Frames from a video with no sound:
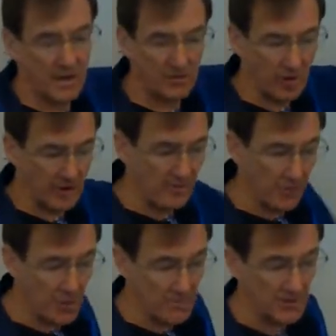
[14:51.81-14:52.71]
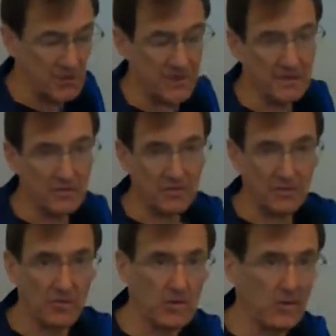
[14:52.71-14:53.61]
It's on your formula sheet, so
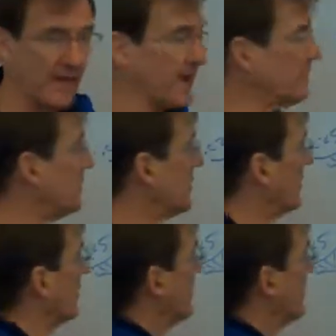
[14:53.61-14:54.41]
circle that so you don't